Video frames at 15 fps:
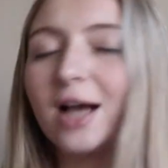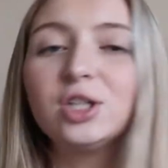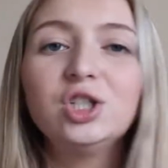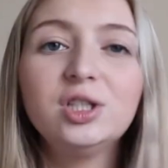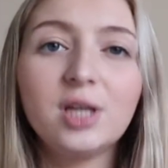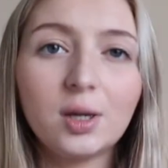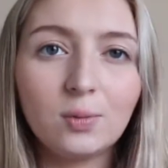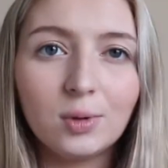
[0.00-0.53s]

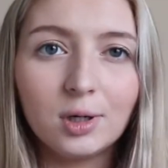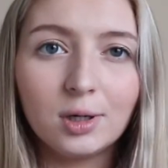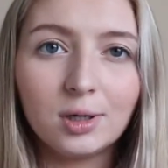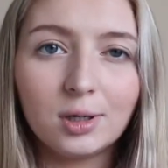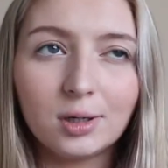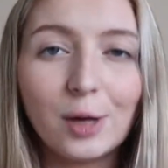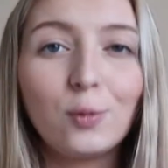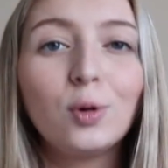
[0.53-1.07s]
Actually, they
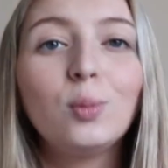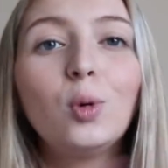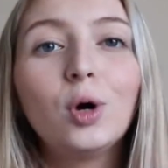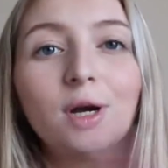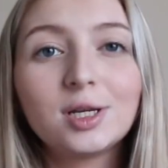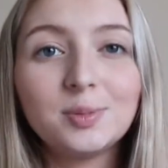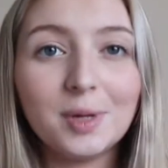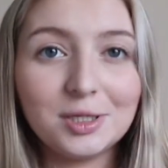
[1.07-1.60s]
were
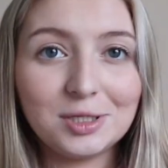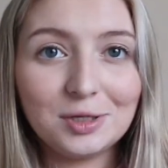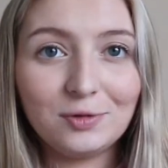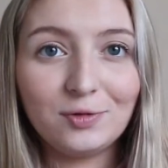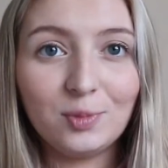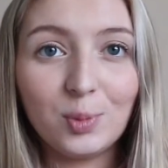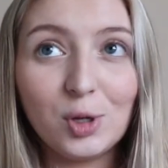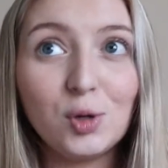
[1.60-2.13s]
more
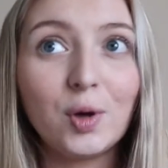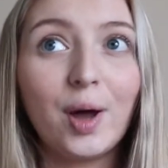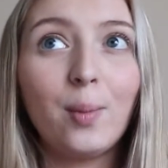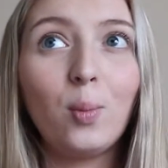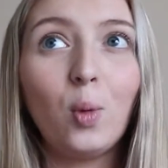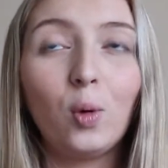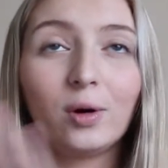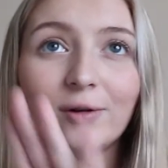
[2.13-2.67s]
expensive, but you
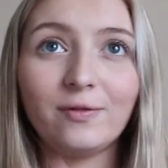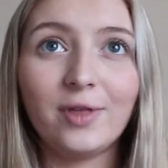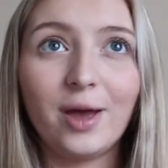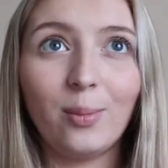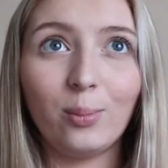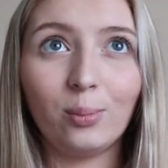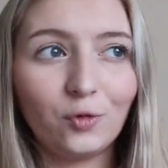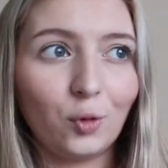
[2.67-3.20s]
got more of
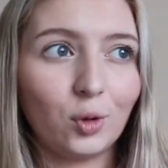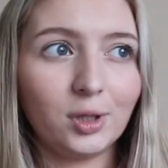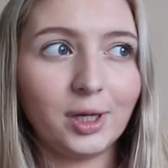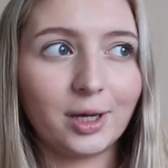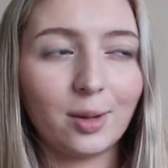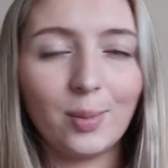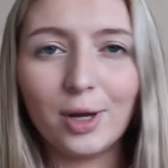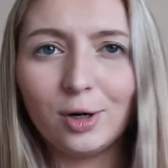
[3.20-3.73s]
them for
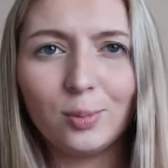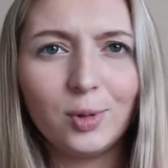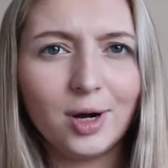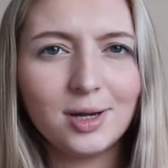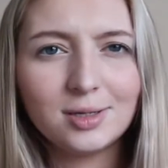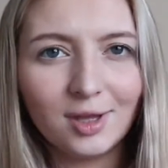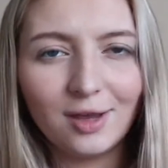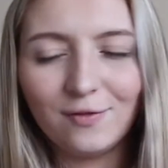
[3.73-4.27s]
like a better
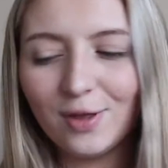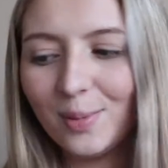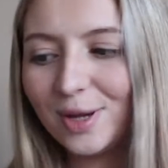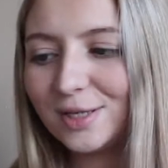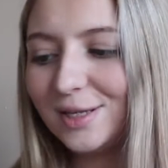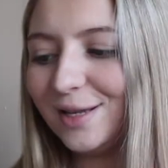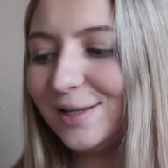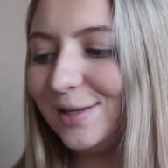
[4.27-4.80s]
price, if that
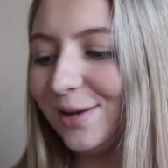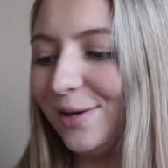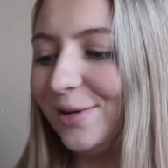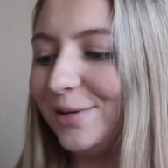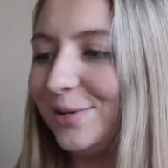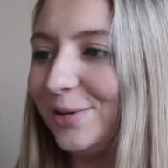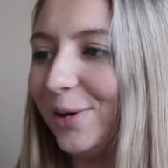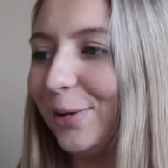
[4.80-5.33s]
makes sense.
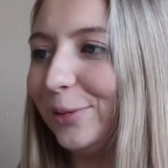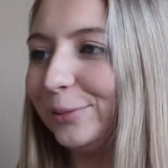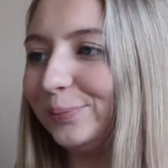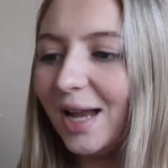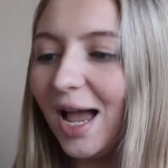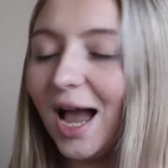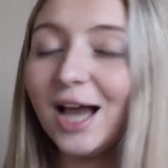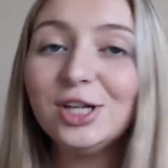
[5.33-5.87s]
So
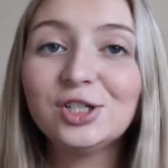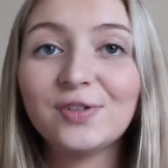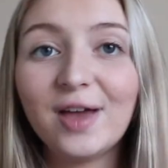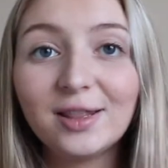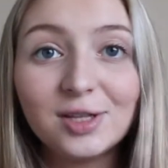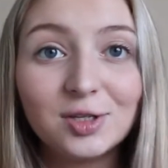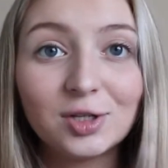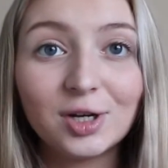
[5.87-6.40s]
I just
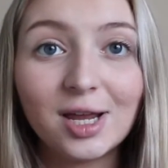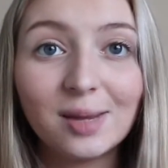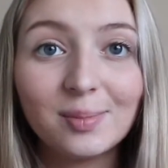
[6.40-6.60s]
found these on